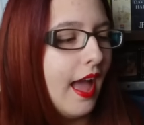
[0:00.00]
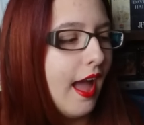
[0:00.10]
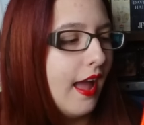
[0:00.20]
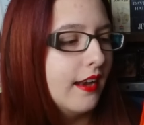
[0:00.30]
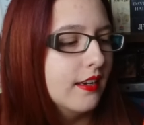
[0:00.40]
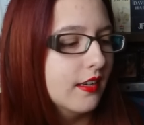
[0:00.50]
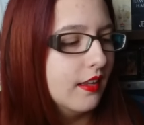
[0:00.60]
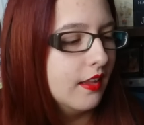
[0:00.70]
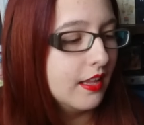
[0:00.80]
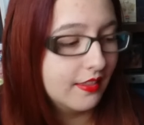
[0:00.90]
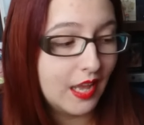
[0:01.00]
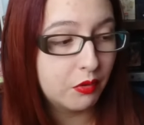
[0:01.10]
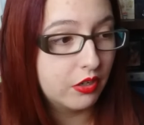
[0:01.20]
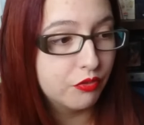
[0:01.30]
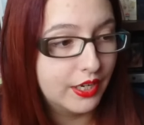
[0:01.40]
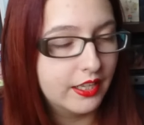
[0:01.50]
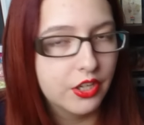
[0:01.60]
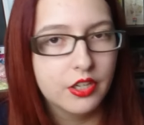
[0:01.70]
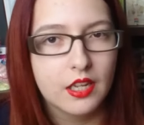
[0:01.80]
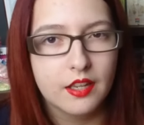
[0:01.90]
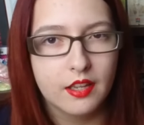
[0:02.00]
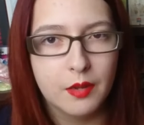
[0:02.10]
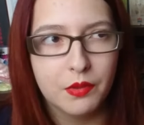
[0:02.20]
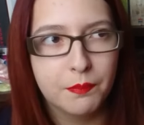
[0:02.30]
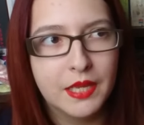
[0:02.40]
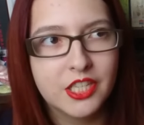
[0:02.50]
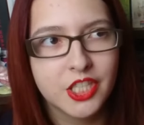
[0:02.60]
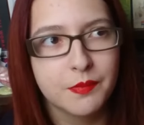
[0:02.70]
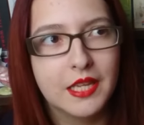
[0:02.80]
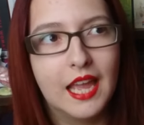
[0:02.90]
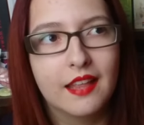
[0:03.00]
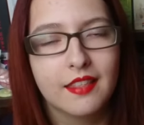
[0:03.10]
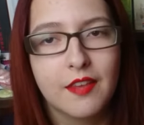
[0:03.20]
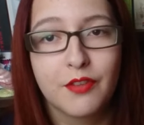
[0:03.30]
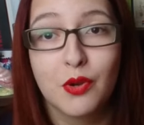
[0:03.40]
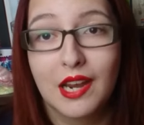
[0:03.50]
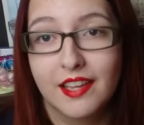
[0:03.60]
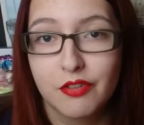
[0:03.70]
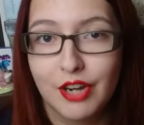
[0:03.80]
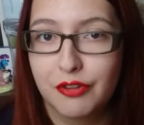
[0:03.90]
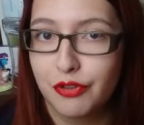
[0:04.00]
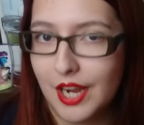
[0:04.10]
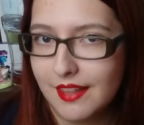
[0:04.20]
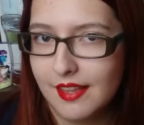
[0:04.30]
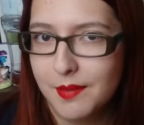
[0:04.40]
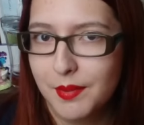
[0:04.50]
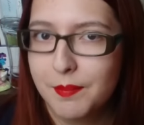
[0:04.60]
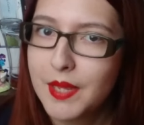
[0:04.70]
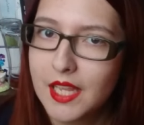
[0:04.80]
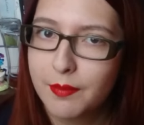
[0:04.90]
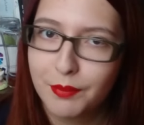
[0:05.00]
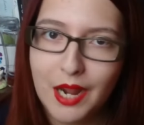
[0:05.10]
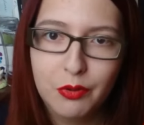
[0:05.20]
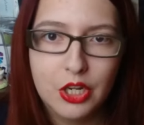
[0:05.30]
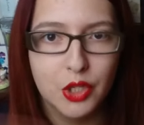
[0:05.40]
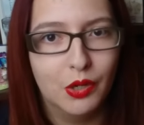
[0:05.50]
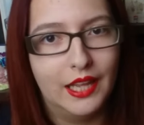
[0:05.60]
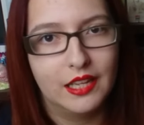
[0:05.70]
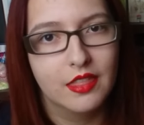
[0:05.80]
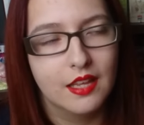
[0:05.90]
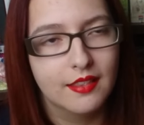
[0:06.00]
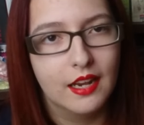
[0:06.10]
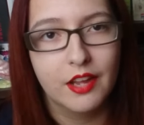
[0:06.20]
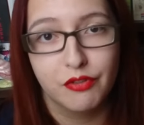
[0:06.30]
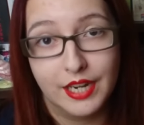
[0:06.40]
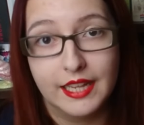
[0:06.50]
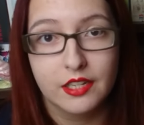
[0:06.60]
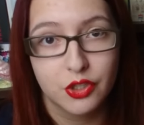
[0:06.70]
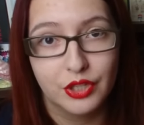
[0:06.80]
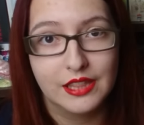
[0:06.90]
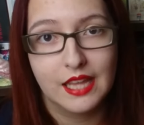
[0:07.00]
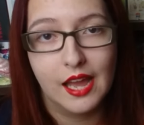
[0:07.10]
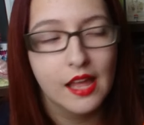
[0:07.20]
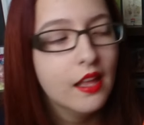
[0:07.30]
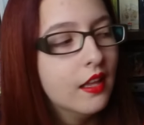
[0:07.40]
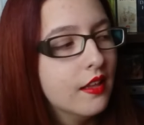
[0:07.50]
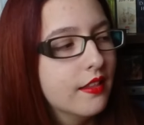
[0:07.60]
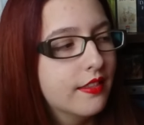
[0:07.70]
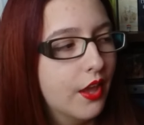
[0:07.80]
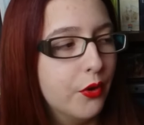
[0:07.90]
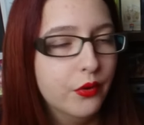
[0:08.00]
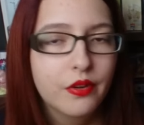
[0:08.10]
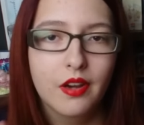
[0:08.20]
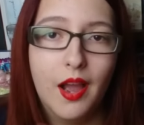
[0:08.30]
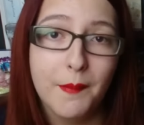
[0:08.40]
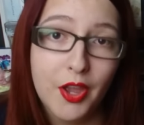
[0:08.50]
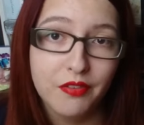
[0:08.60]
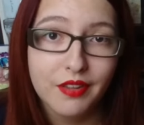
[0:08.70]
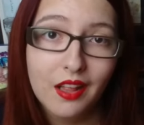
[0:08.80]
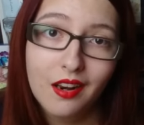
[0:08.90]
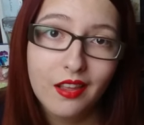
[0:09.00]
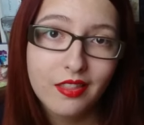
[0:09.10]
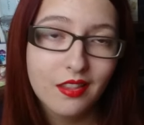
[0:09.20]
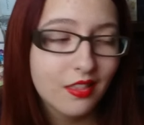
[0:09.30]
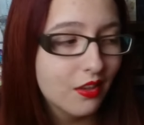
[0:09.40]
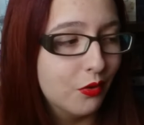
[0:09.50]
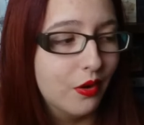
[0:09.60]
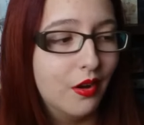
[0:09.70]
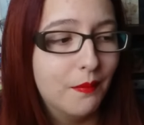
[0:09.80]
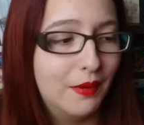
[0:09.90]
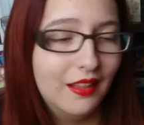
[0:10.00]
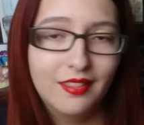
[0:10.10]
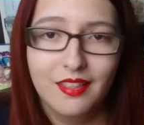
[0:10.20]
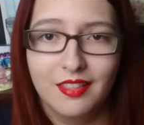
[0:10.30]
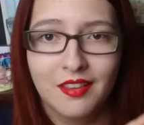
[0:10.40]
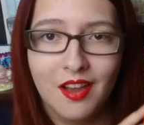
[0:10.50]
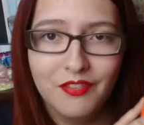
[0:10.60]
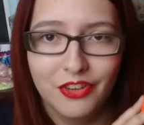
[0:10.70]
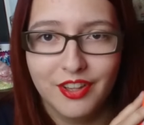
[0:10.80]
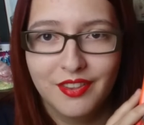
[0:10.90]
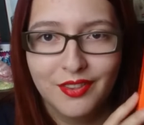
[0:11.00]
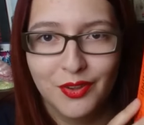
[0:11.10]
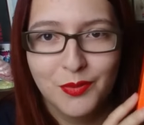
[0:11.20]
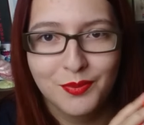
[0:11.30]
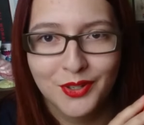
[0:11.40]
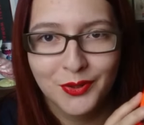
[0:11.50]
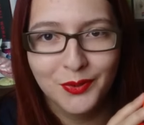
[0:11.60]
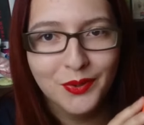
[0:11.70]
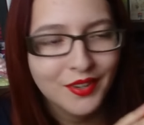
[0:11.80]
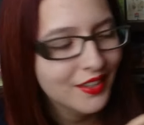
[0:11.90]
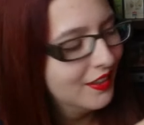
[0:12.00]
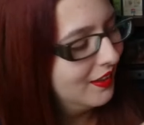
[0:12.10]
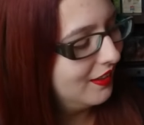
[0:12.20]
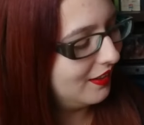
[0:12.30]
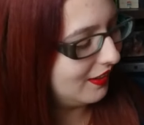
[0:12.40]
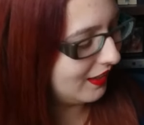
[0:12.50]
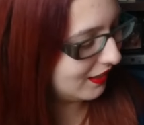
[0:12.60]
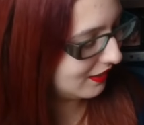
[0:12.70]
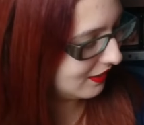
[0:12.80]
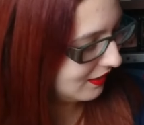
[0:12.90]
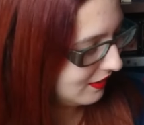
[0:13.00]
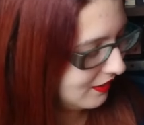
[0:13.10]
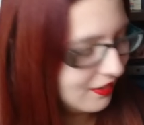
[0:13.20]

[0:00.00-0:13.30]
And it sounded really good, and it was pitched to me as, if you like Red Rising by Pierce Brown, you'll like this, and I really enjoyed that. So I'm hopeful I'll like this too. Plus, this cover is super cool. Like,